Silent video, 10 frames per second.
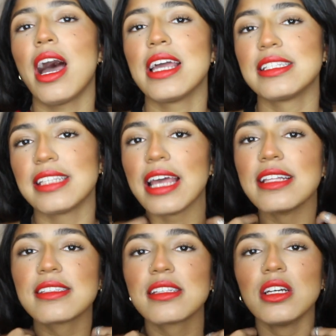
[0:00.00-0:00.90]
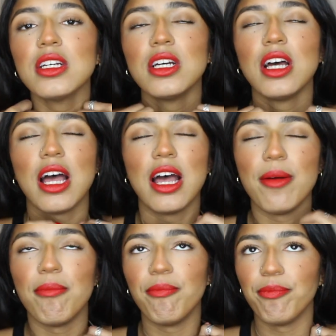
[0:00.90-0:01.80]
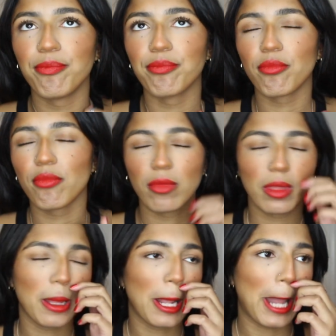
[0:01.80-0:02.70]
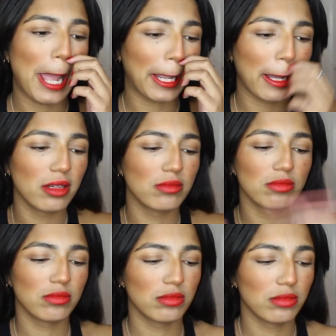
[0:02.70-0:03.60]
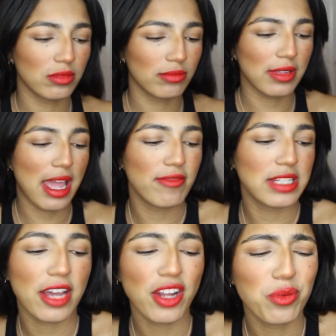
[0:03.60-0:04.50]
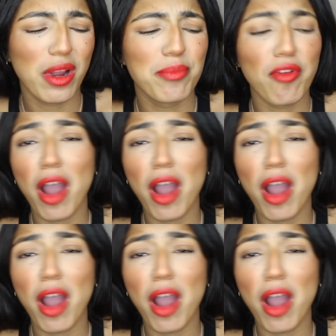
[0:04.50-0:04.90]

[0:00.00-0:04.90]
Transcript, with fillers: high it sits. Um, like every day. I don't have to wear a